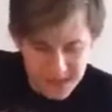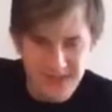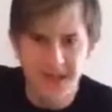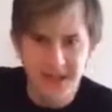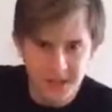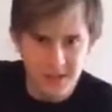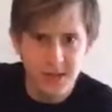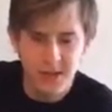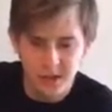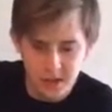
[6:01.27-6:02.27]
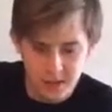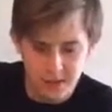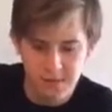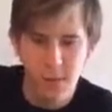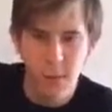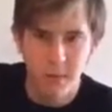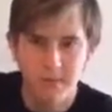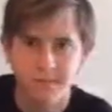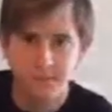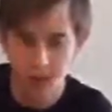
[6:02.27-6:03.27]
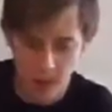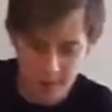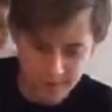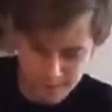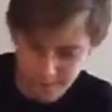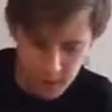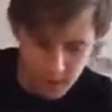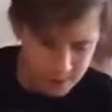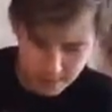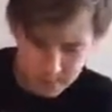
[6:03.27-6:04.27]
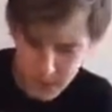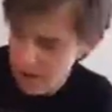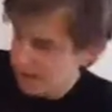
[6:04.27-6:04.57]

That's naturally different. Joshua, give me Not one spicy? Of Joshua, give me no.